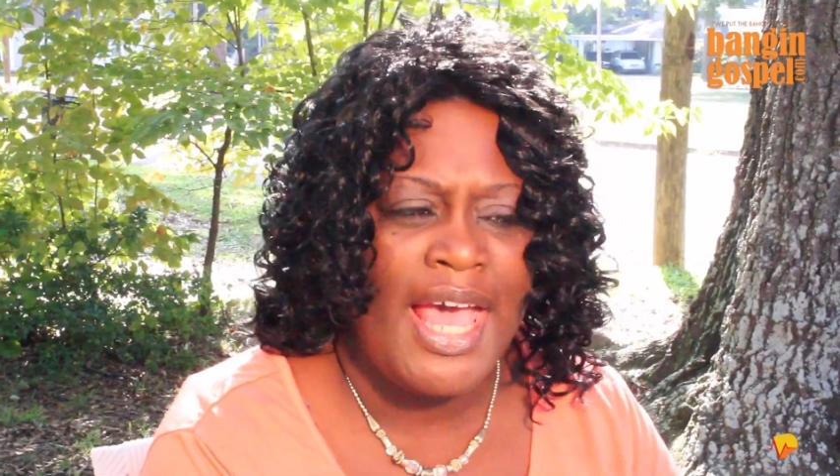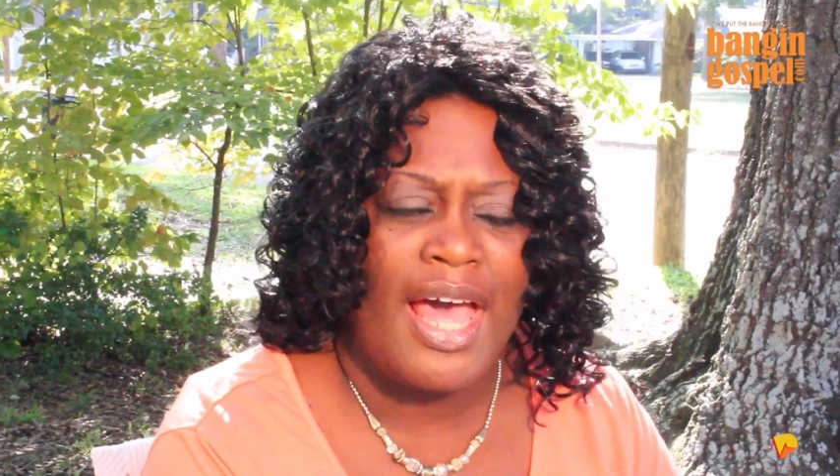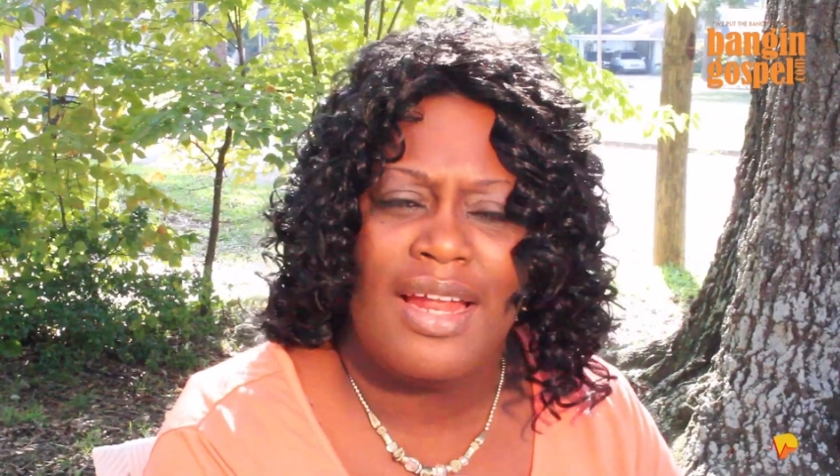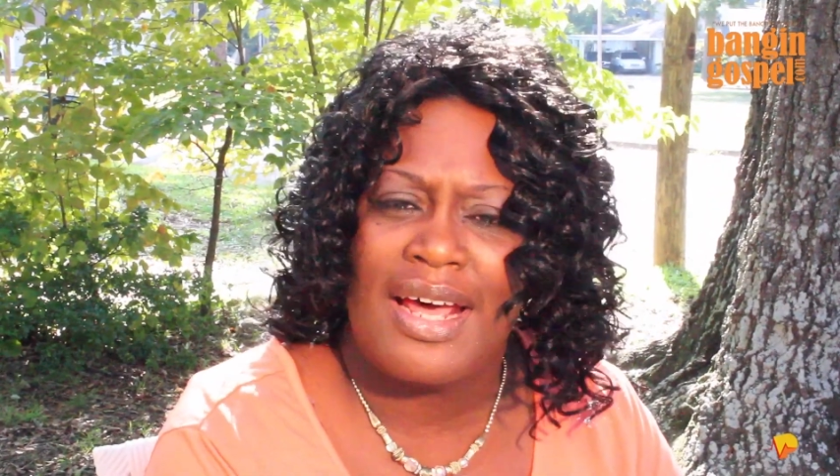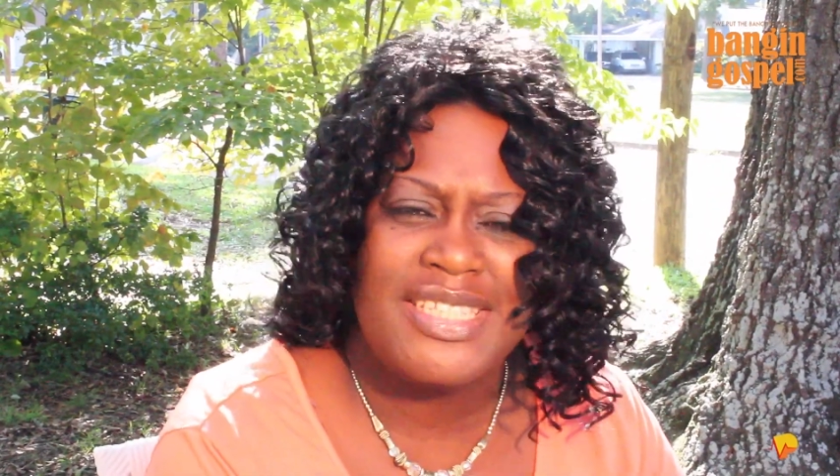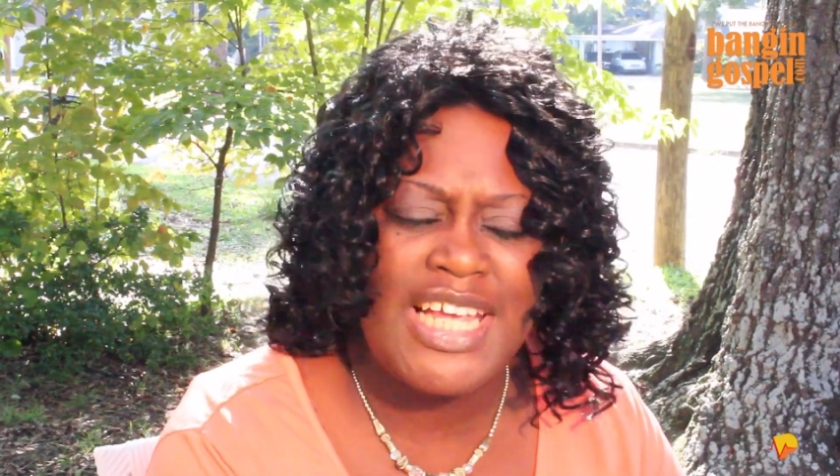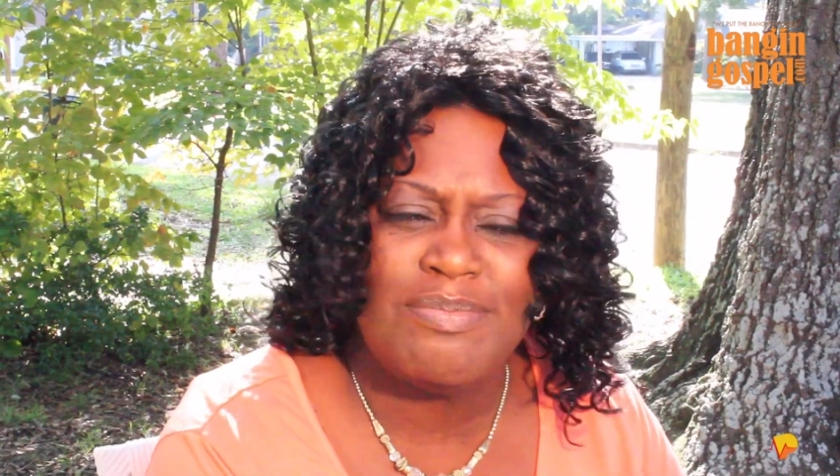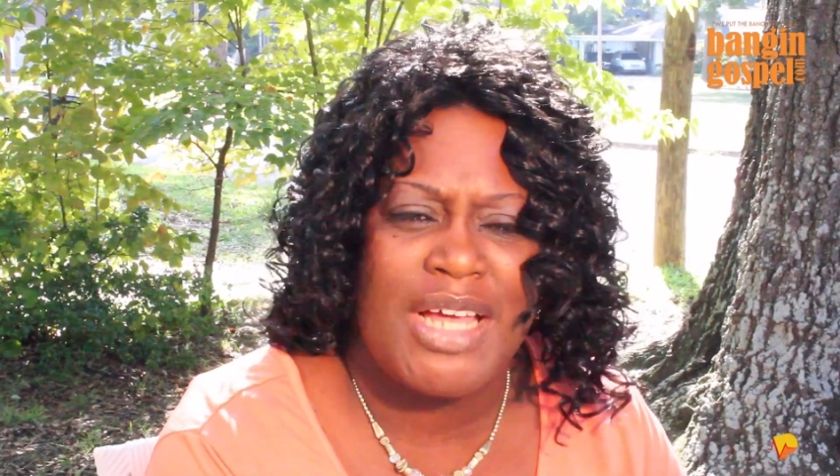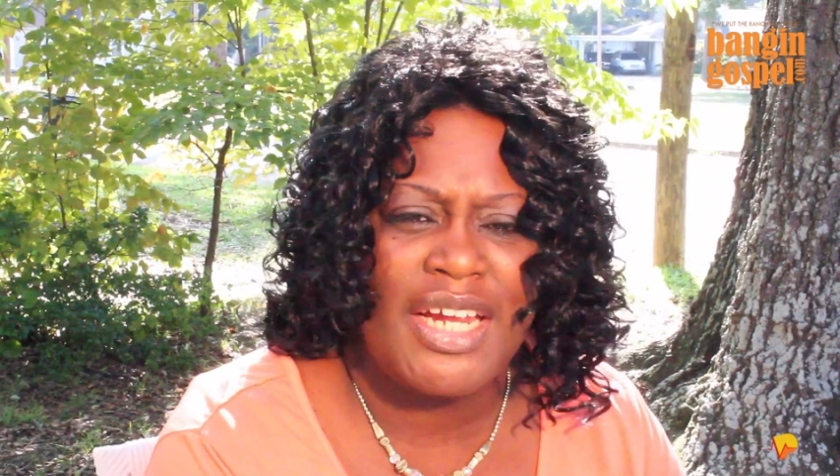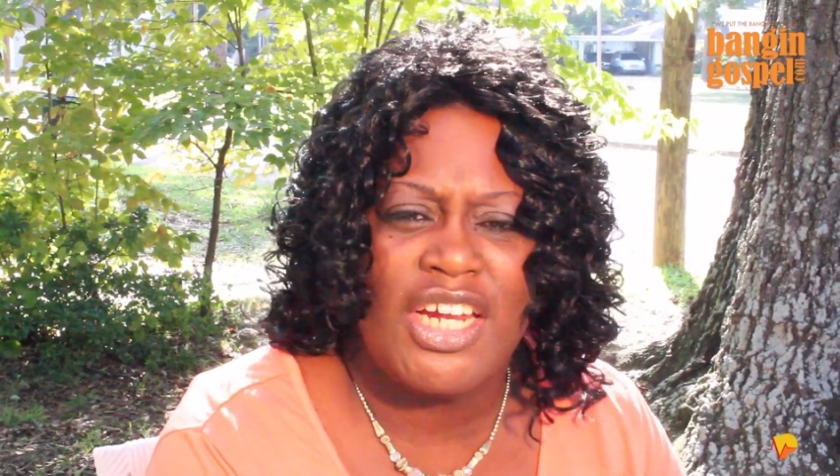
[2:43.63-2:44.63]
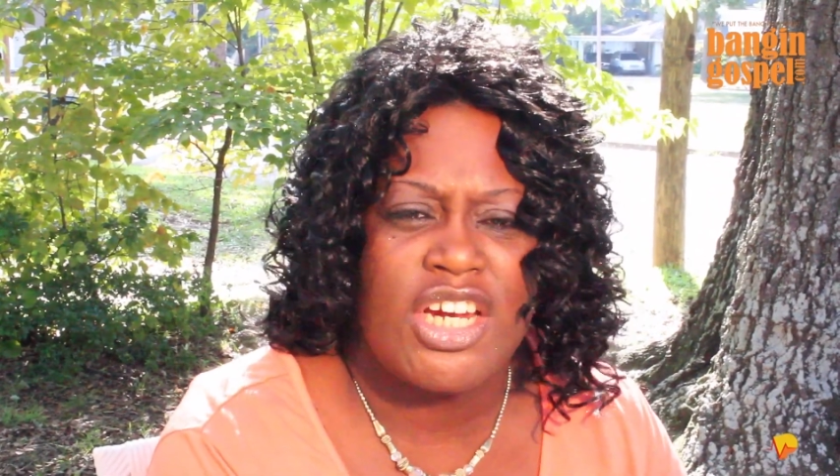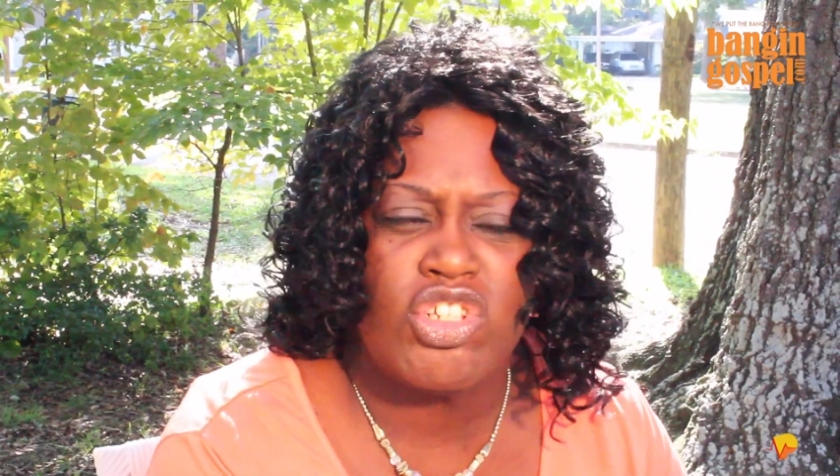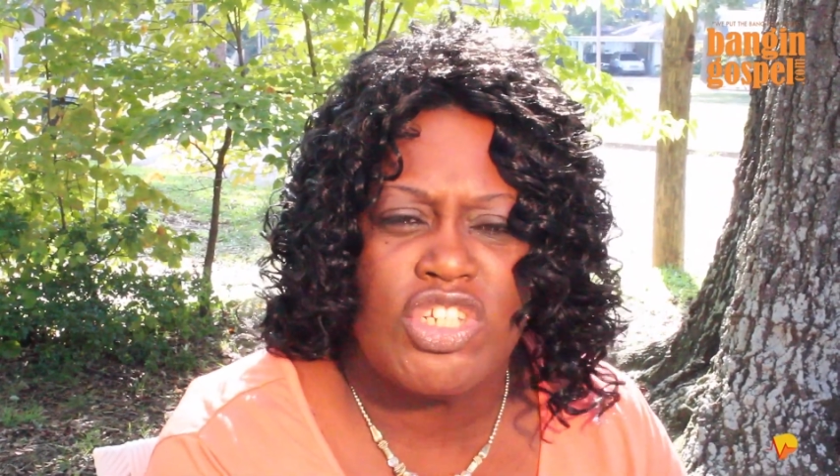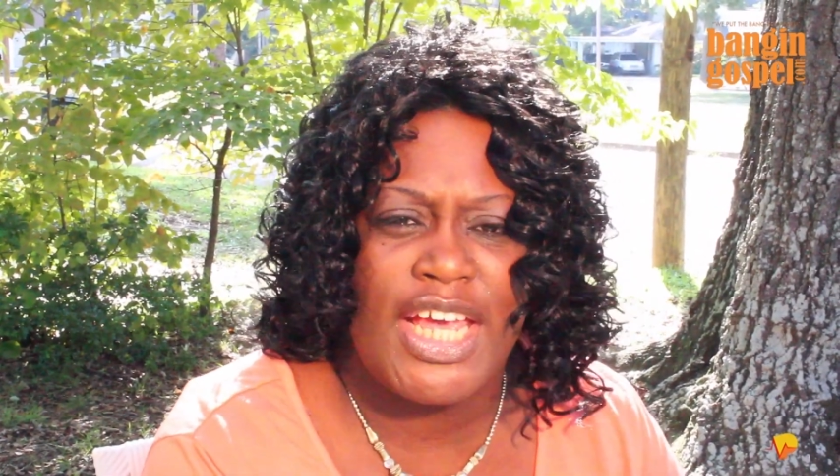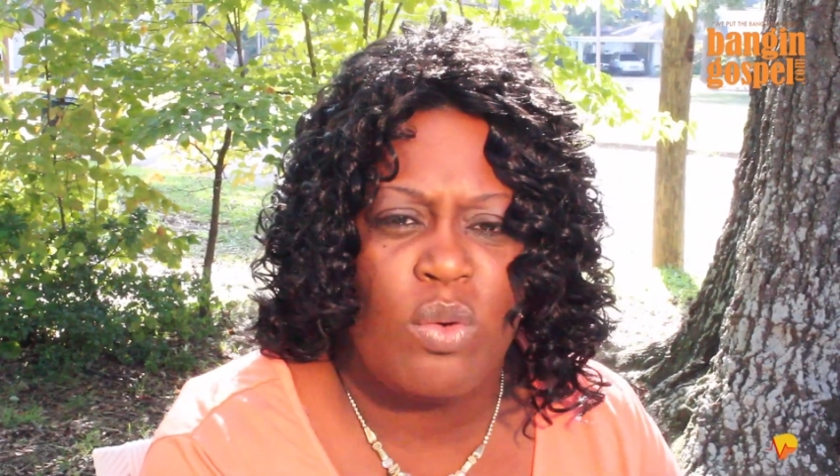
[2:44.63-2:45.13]
A lot of times I didn't
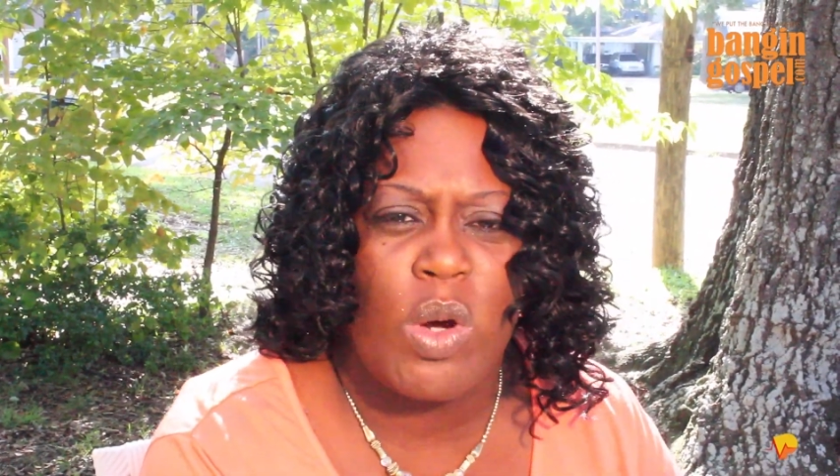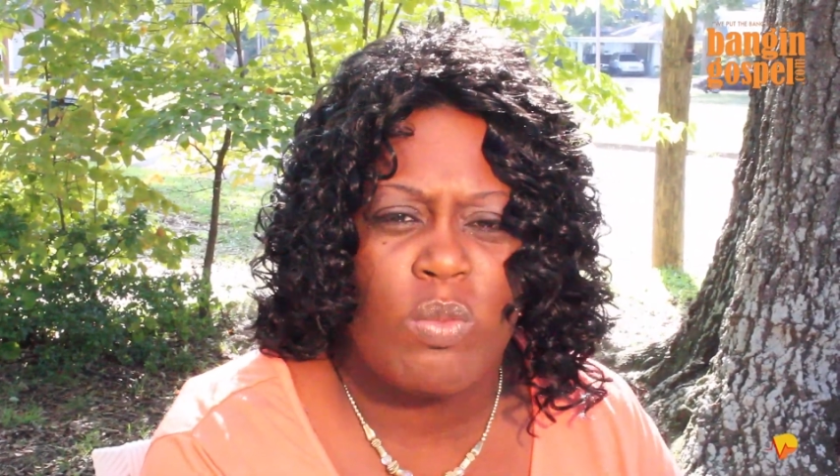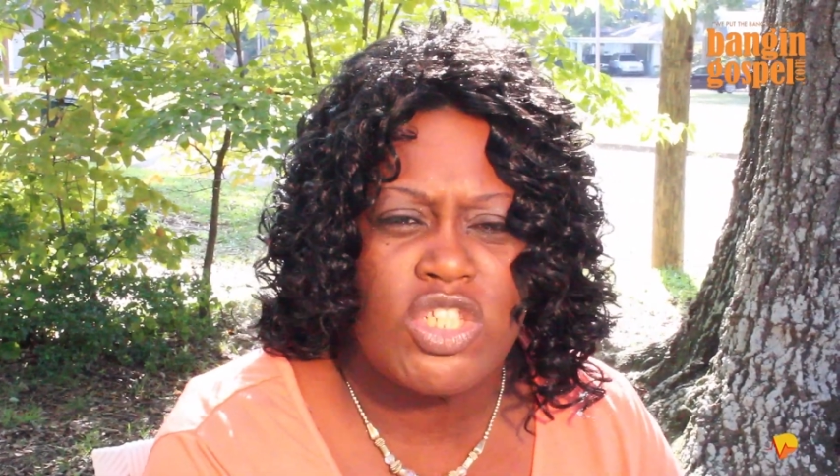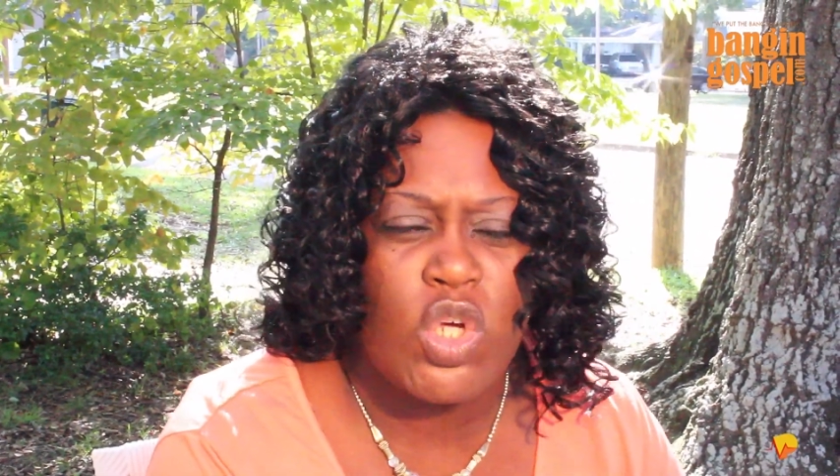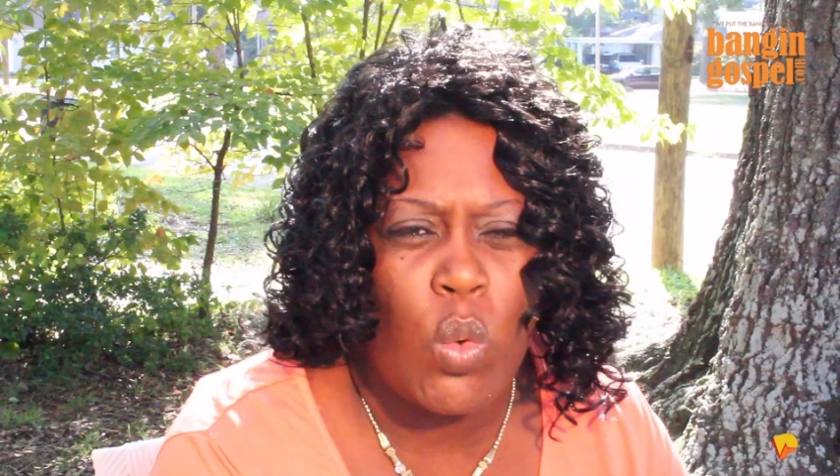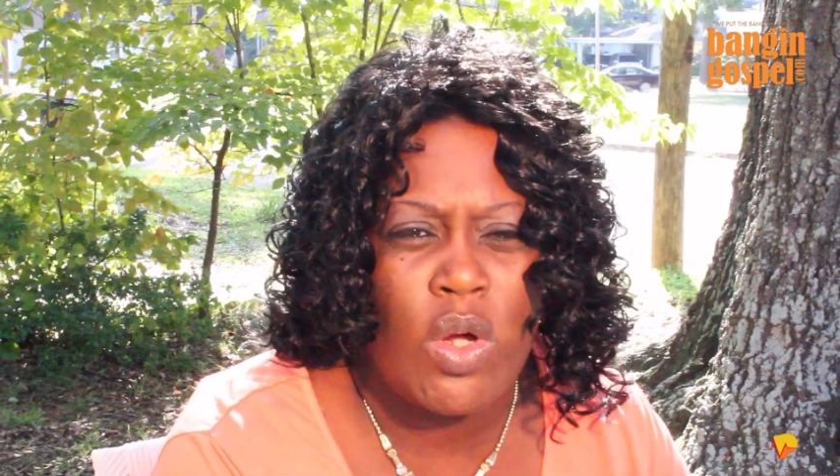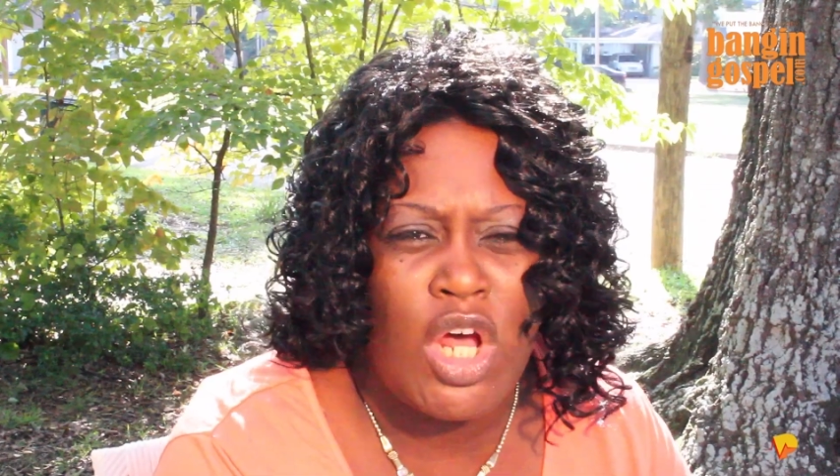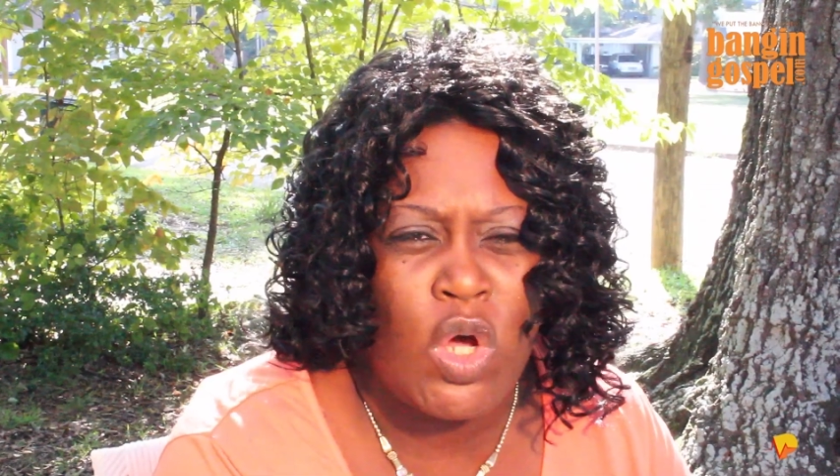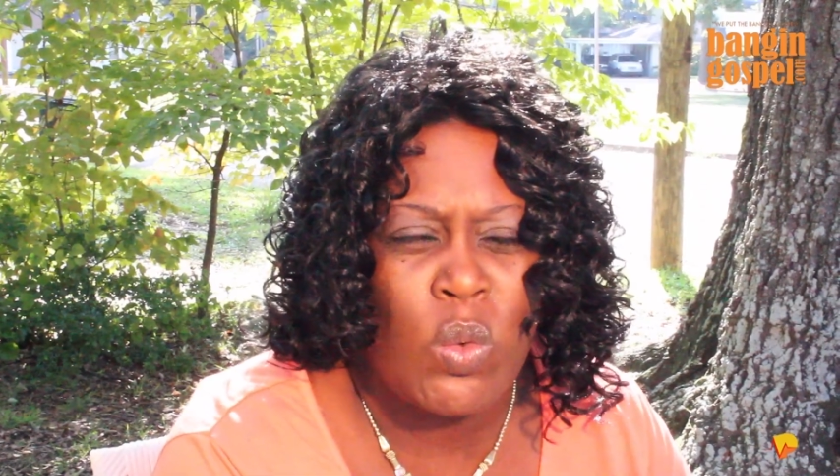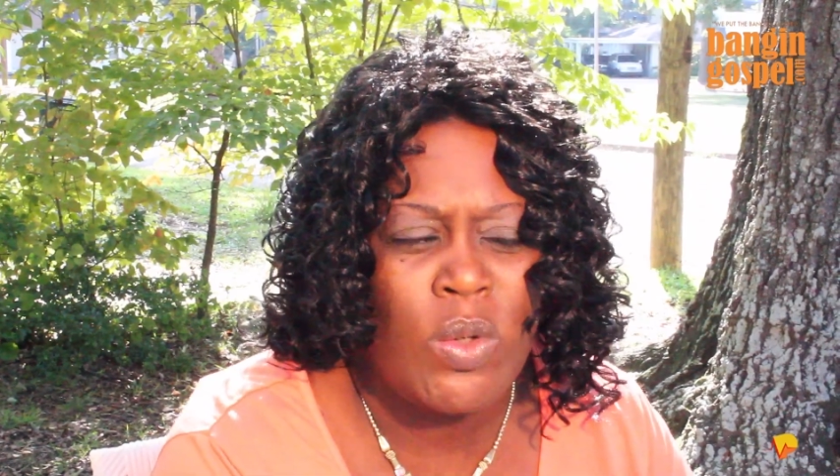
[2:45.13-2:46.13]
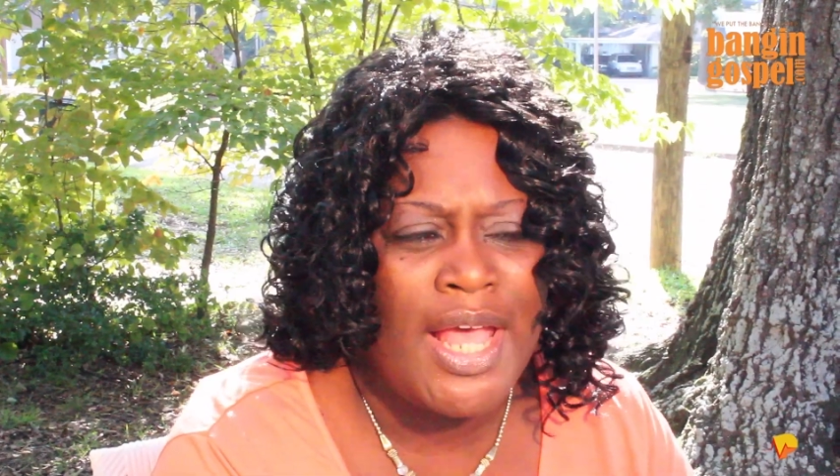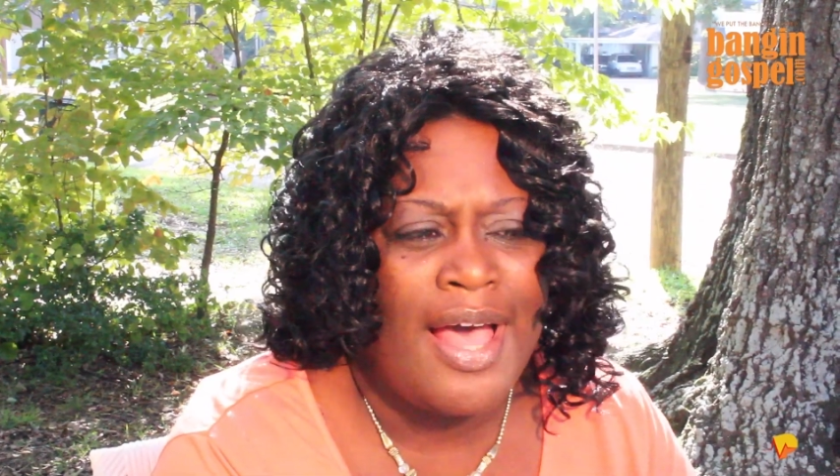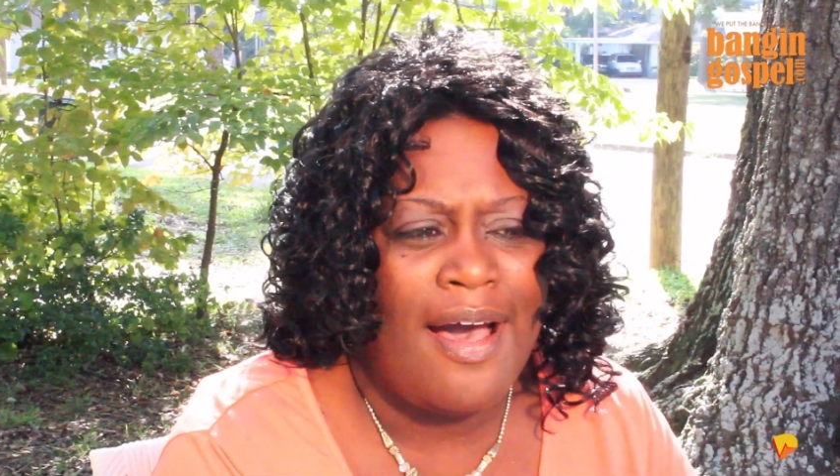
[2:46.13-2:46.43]
understand what was going on.